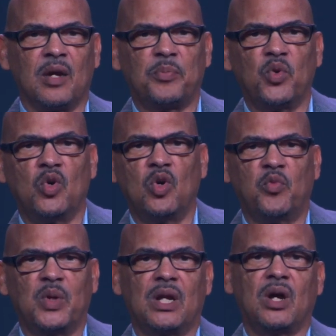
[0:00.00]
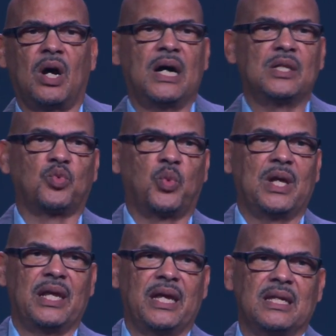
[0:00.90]
approve what God's
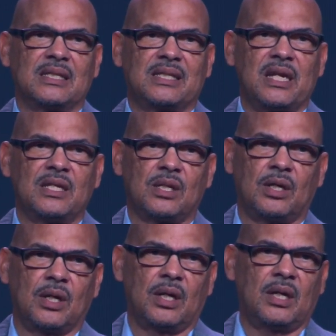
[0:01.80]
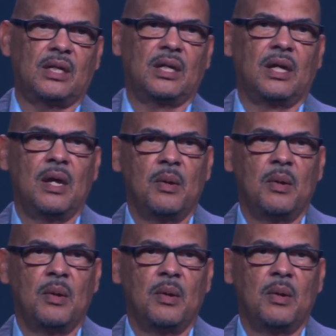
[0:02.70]
will is, His good,